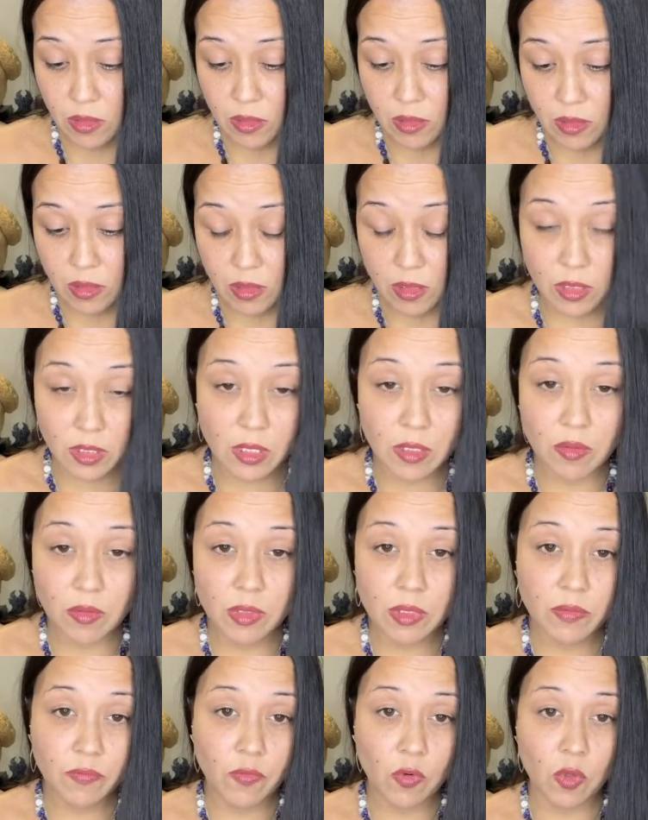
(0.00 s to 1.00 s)
Because it was
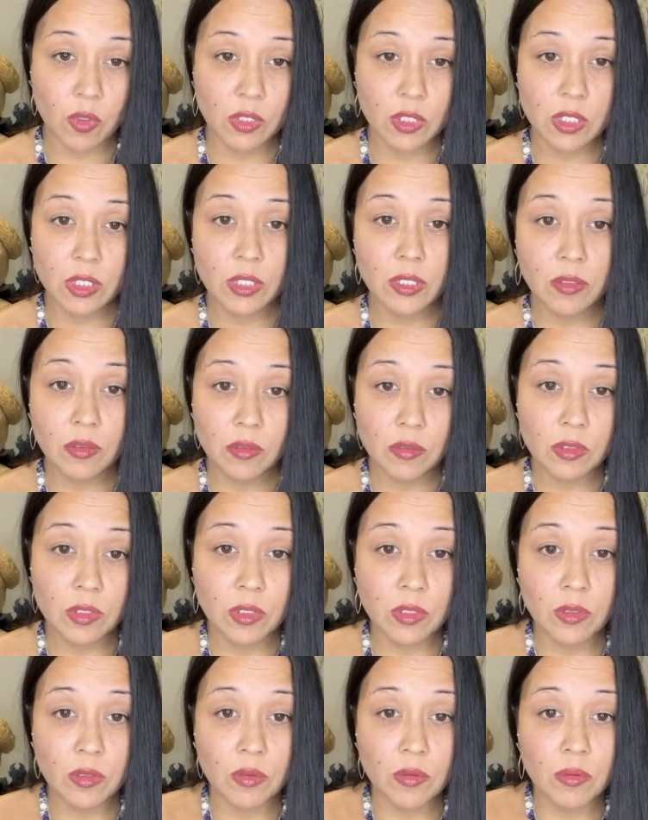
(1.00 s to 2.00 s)
for a steal
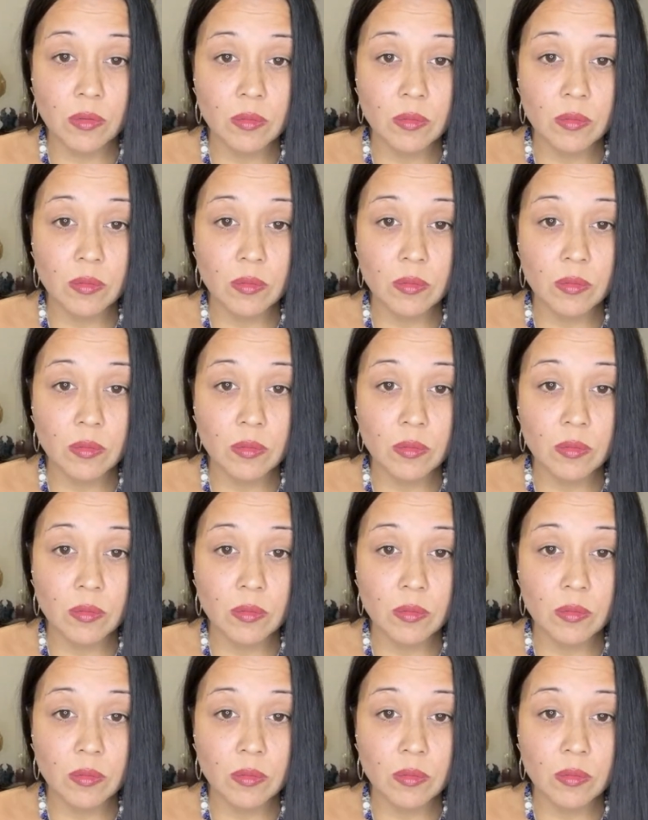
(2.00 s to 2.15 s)
too.